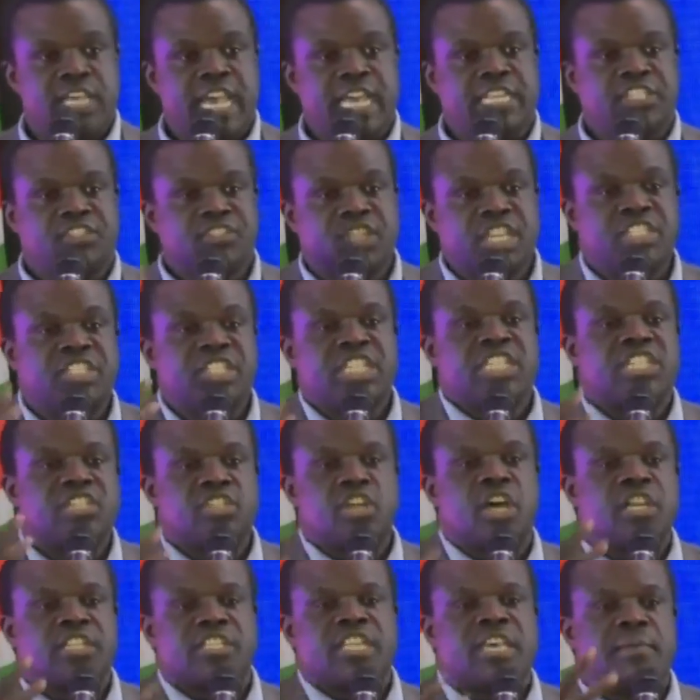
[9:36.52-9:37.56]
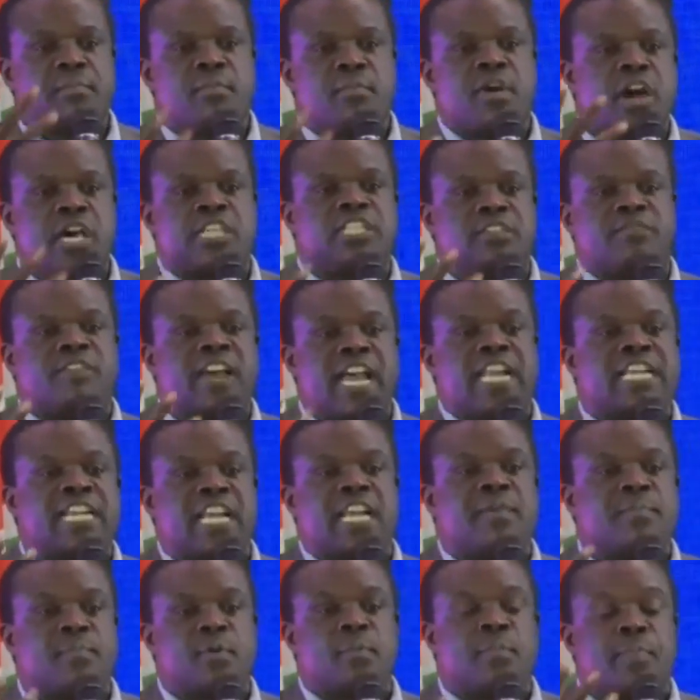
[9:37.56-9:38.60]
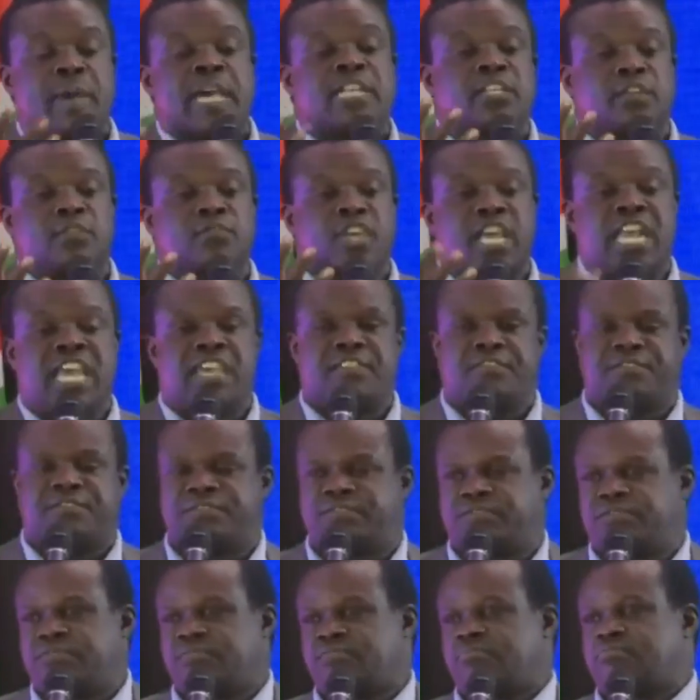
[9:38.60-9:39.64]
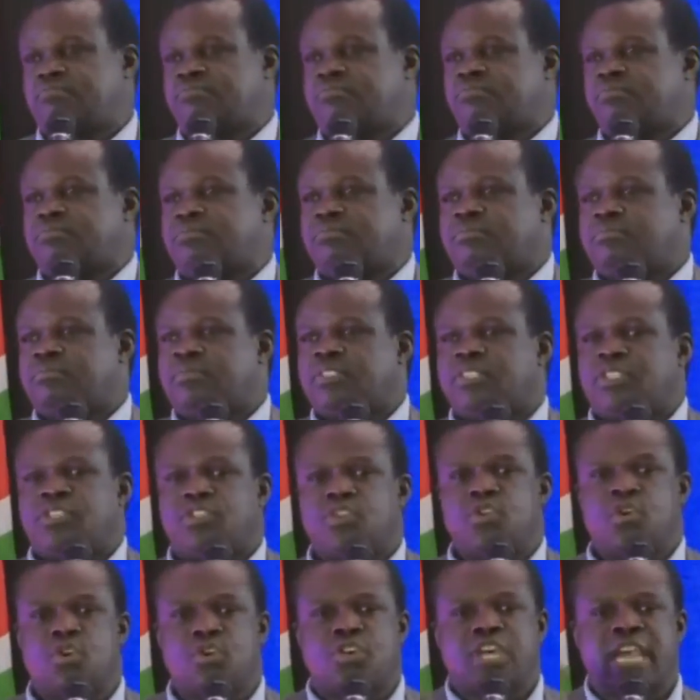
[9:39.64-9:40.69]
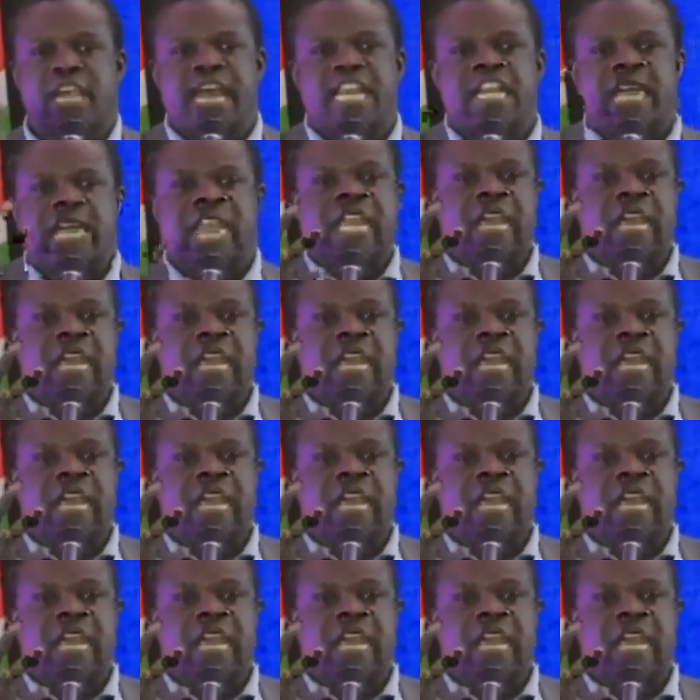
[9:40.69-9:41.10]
that this is not the most vulnerable part of your life. You can